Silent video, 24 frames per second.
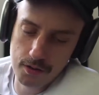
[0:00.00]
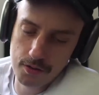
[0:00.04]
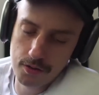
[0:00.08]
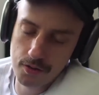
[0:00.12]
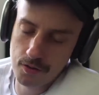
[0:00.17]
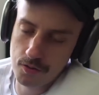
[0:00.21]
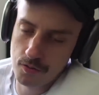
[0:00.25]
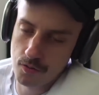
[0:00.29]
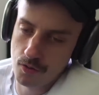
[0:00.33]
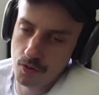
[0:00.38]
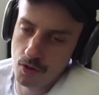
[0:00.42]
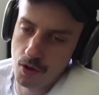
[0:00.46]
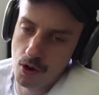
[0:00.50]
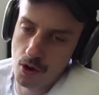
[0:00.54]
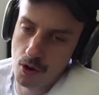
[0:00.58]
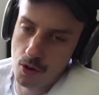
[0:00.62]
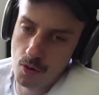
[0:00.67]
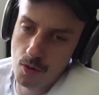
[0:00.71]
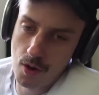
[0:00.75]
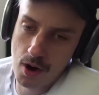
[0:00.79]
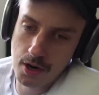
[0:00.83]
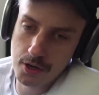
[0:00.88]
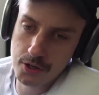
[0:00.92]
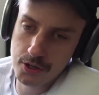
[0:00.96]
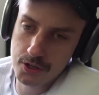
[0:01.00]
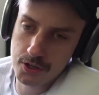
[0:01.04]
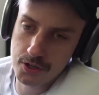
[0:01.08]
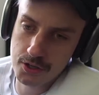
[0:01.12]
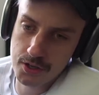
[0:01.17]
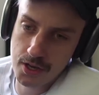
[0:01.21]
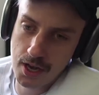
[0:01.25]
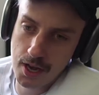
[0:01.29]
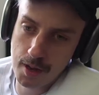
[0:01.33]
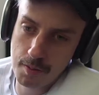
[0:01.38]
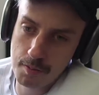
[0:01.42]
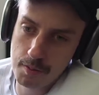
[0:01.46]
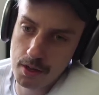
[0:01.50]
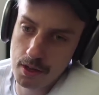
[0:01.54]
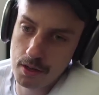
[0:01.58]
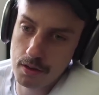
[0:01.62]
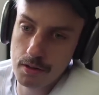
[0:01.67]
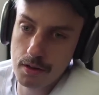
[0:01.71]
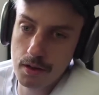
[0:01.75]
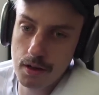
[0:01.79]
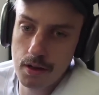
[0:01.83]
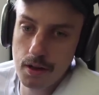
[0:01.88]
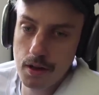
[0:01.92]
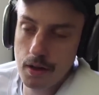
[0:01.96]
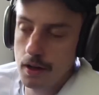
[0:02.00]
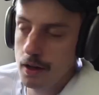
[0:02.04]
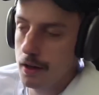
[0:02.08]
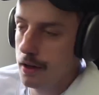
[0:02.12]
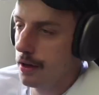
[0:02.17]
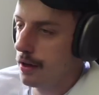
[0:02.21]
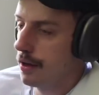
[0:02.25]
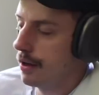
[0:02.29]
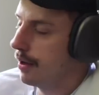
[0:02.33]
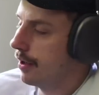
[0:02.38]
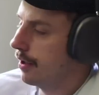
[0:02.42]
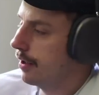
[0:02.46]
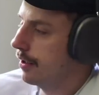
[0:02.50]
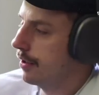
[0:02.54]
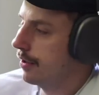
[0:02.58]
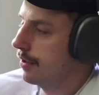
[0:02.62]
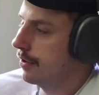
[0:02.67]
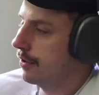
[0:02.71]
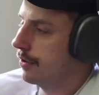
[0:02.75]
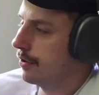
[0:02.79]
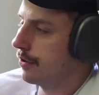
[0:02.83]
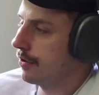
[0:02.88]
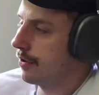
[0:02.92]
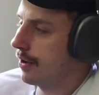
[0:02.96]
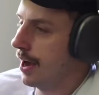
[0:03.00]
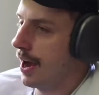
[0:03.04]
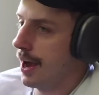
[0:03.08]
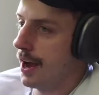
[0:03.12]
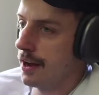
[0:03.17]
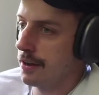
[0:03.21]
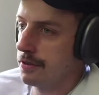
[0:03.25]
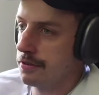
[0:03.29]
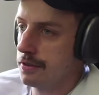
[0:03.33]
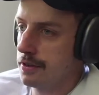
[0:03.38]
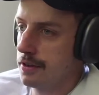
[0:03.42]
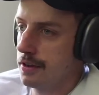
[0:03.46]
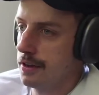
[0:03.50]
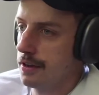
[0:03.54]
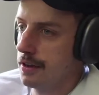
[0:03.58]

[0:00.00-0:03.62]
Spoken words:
I Shazammed it. Don't ask.